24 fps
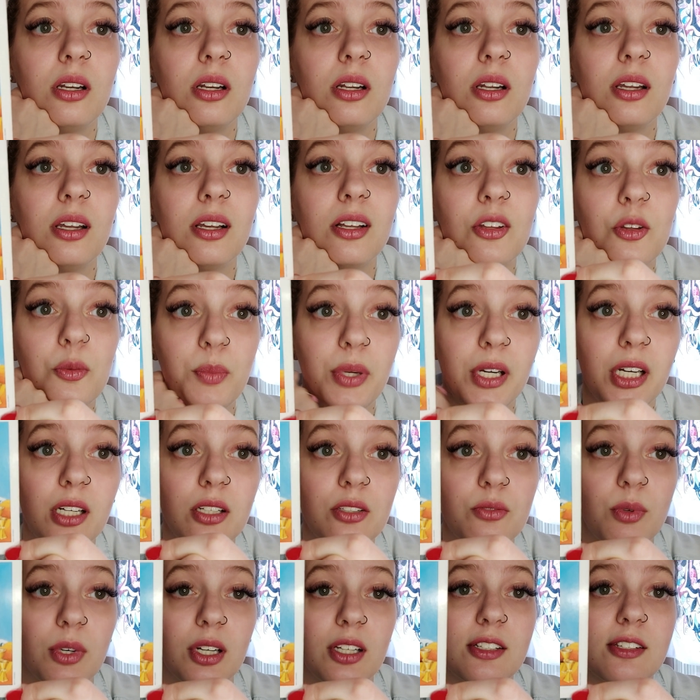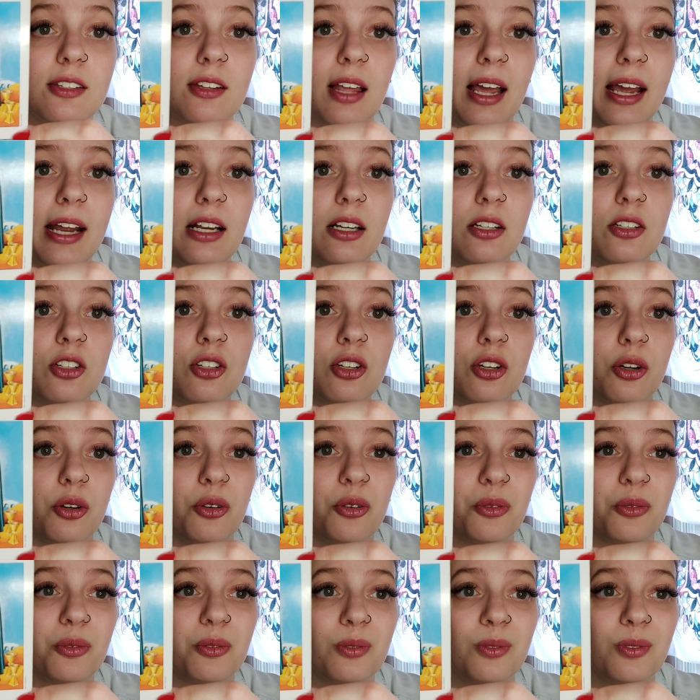experience what it's like to
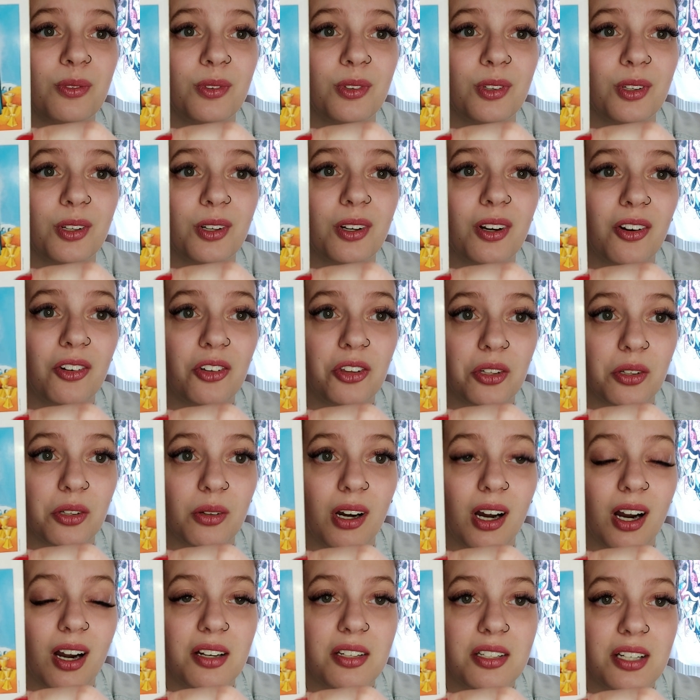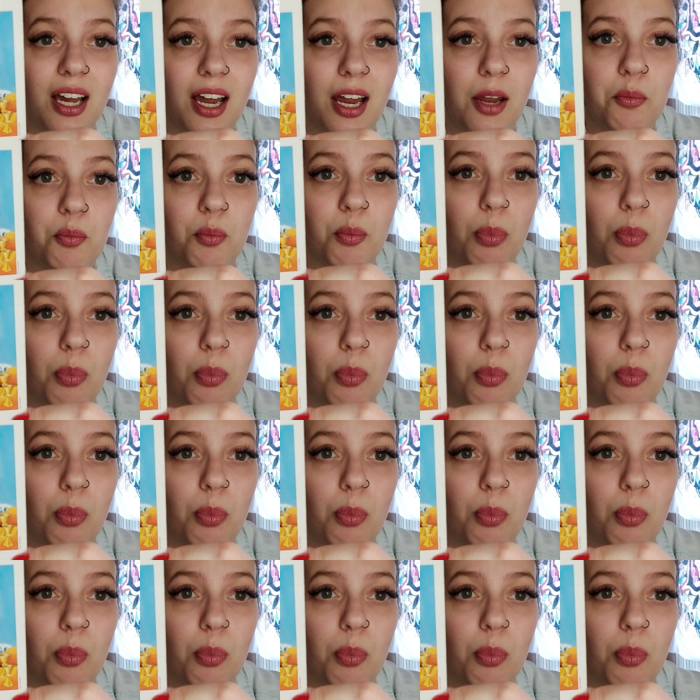go through a hard time.